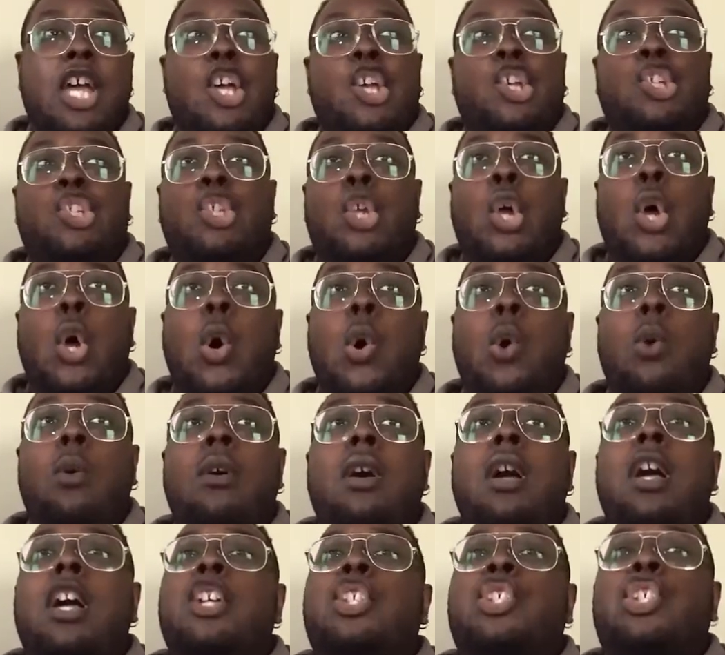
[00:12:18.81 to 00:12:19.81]
So
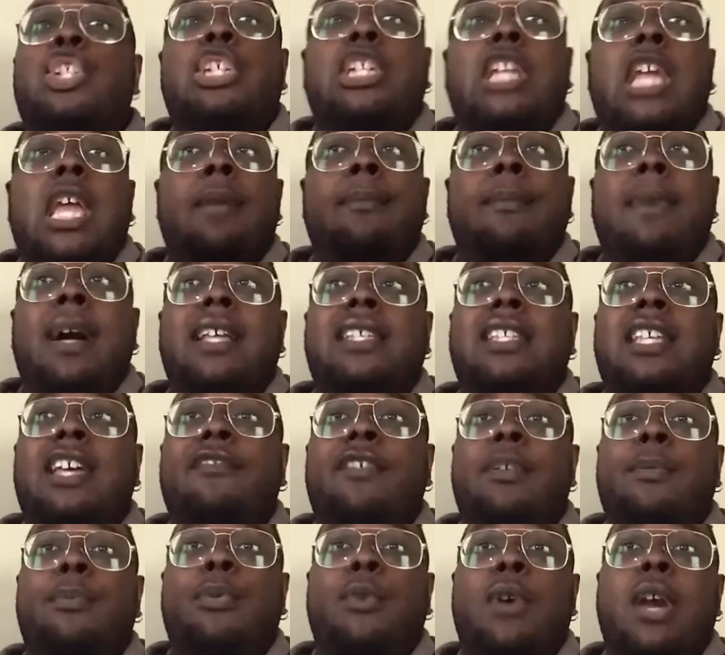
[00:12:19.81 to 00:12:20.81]
just keep myself
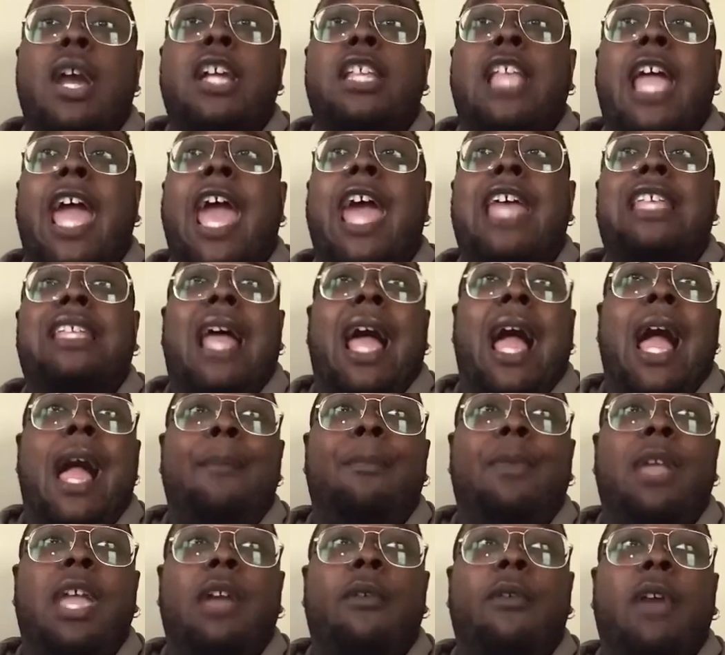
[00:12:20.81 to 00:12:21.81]
in prayers as I'm
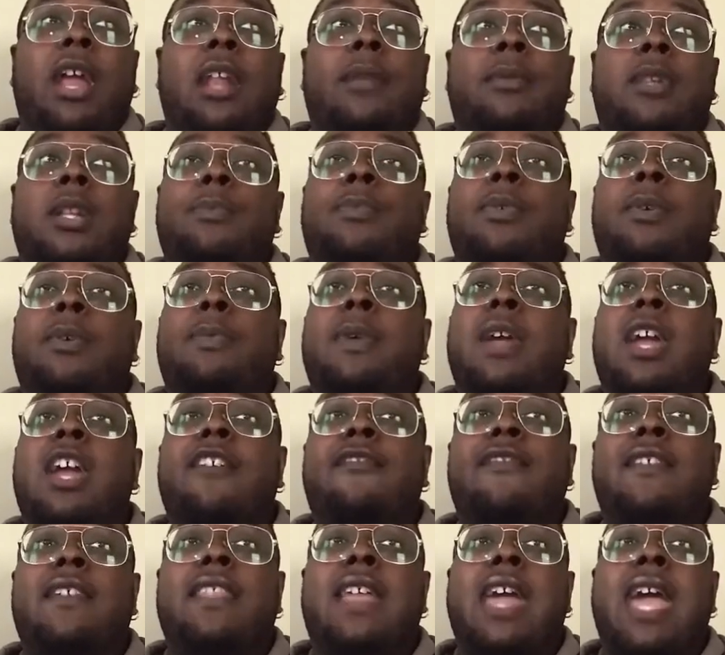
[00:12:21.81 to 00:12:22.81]
getting ready to prepare
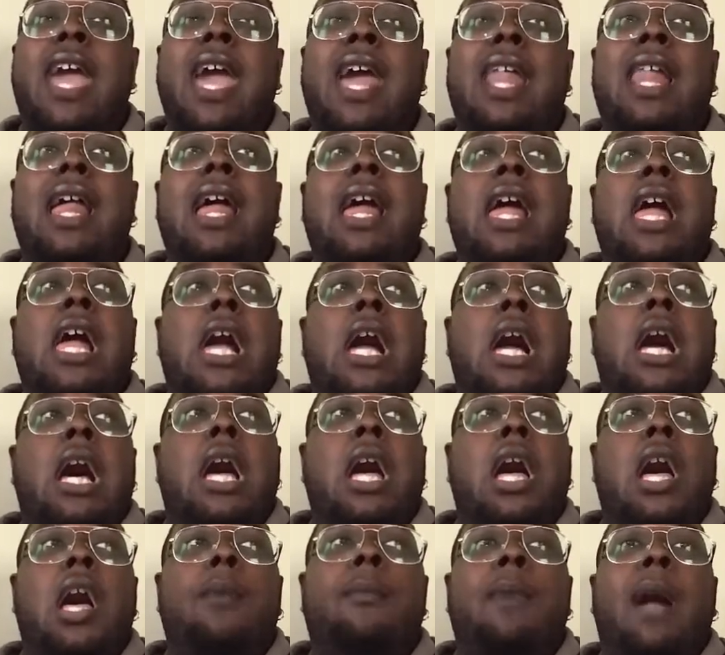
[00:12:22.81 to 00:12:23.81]
for that.
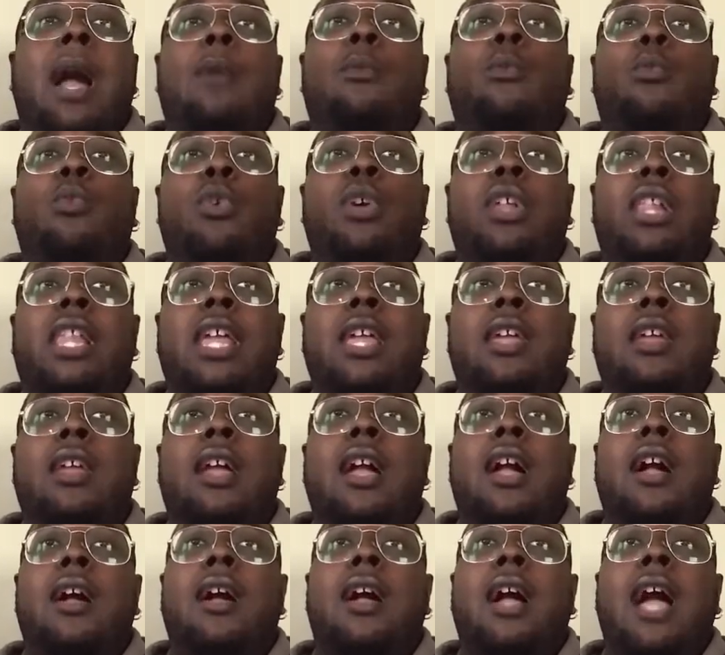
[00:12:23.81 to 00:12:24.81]

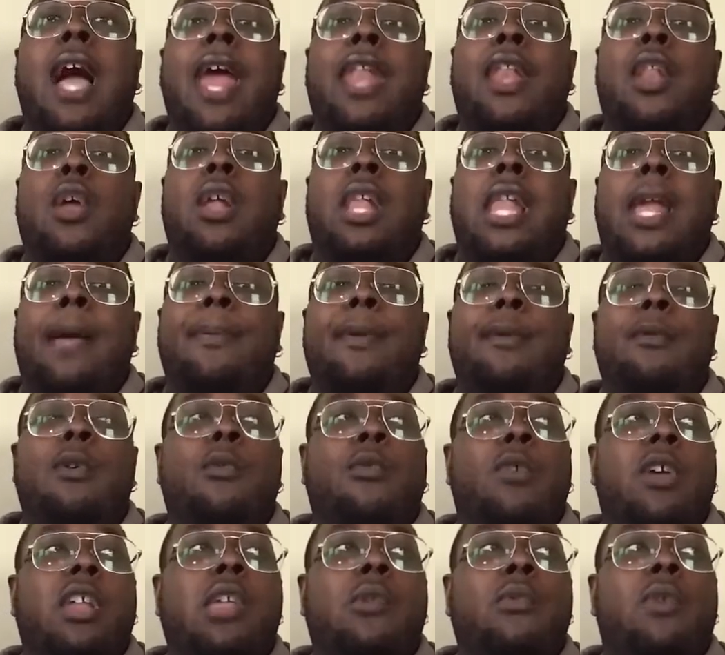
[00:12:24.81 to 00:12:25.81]
I know a lot of people
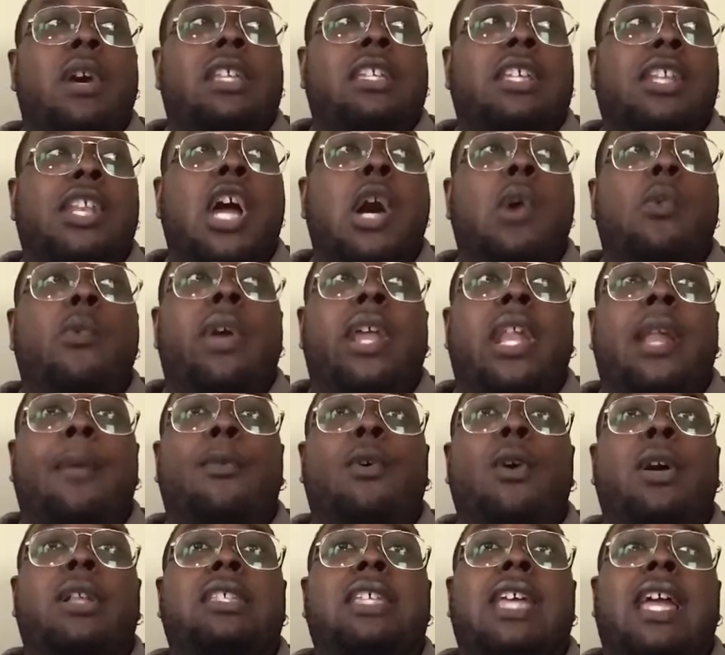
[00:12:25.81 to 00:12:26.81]
really want to know when I'm
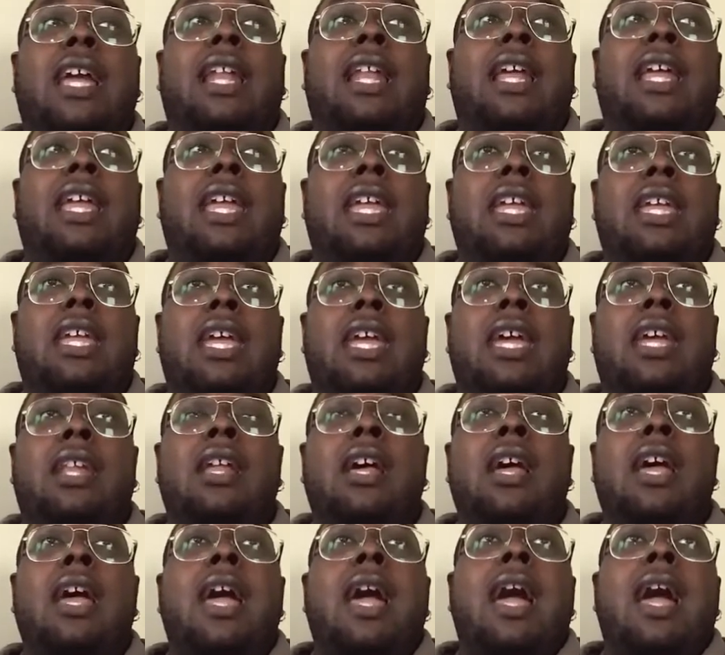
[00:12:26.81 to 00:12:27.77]
going to take it again.